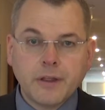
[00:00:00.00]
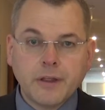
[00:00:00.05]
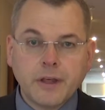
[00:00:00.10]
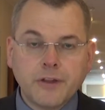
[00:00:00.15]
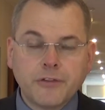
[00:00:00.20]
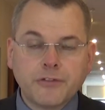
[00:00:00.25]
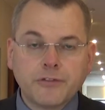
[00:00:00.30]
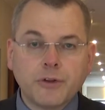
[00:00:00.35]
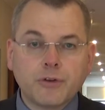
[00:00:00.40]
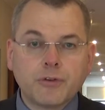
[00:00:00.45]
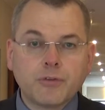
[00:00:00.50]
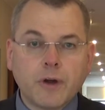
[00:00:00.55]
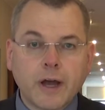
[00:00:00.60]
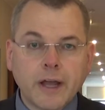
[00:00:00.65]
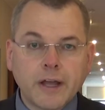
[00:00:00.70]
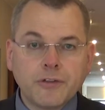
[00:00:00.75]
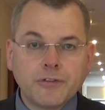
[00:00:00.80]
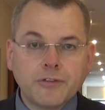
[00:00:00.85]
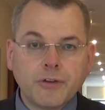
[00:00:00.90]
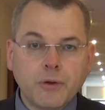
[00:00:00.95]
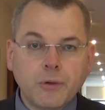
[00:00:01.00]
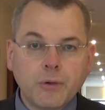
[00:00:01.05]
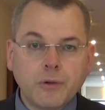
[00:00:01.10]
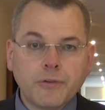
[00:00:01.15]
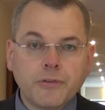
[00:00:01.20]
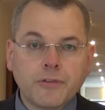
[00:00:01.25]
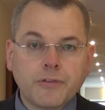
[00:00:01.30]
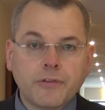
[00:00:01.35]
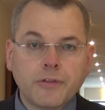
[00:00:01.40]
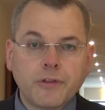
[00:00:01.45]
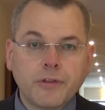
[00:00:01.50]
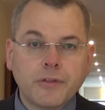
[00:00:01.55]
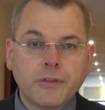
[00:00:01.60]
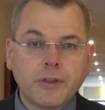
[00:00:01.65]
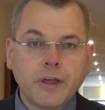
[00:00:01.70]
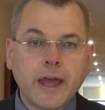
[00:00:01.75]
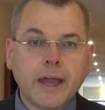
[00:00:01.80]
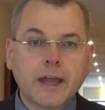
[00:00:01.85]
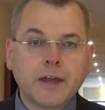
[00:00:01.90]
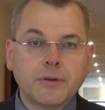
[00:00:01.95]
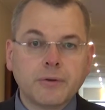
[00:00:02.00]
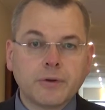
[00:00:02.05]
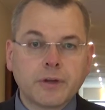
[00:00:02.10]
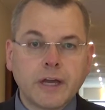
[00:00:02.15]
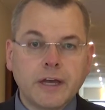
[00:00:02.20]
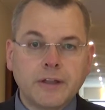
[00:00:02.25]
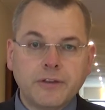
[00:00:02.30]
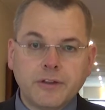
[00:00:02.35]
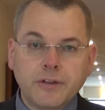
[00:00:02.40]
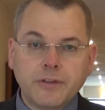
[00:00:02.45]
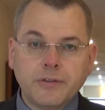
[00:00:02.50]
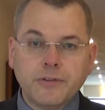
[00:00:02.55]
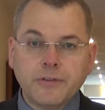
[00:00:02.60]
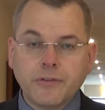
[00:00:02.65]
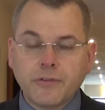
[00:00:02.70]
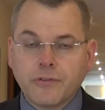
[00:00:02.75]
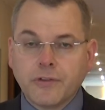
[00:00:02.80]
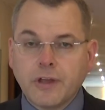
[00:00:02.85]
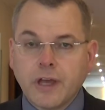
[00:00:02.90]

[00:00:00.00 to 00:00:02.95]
It's the triazoles, the echinocandins,